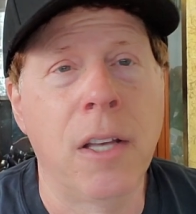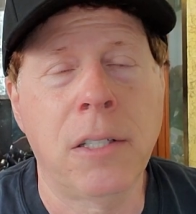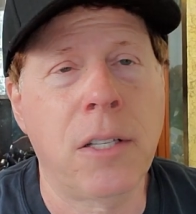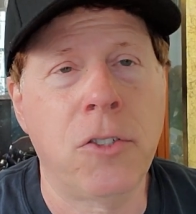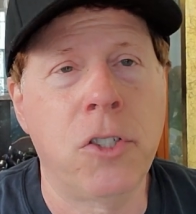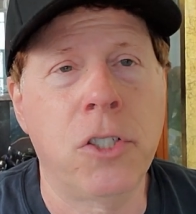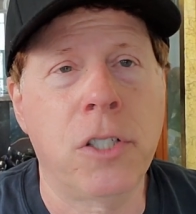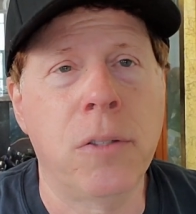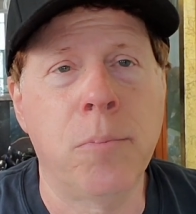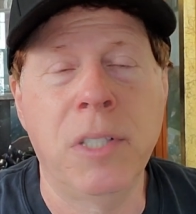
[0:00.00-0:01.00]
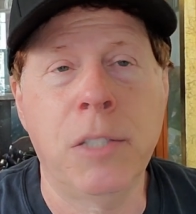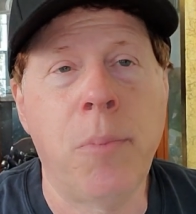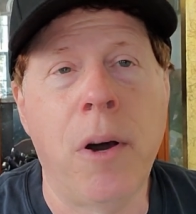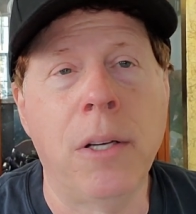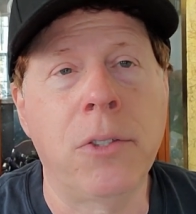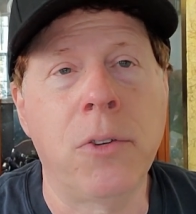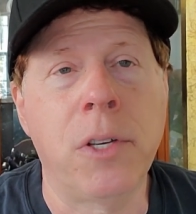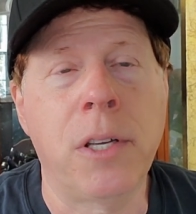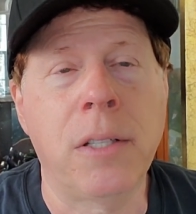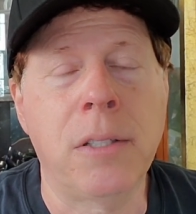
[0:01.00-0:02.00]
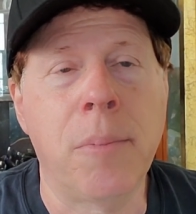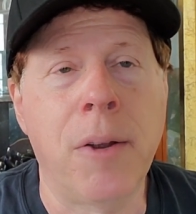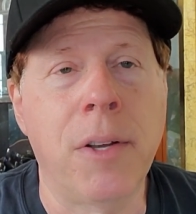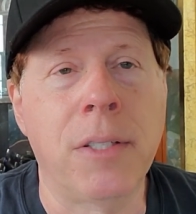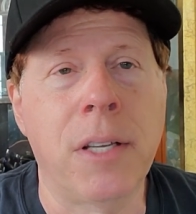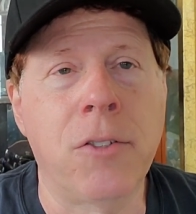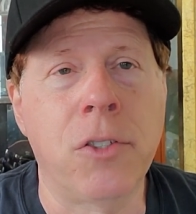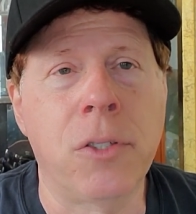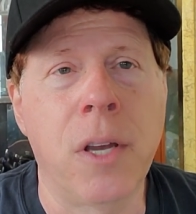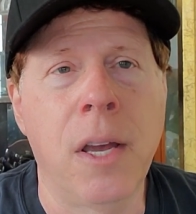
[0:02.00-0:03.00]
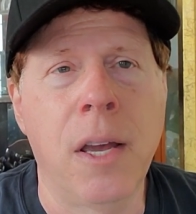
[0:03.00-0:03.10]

Sometimes you just miss spots, or you get some areas that just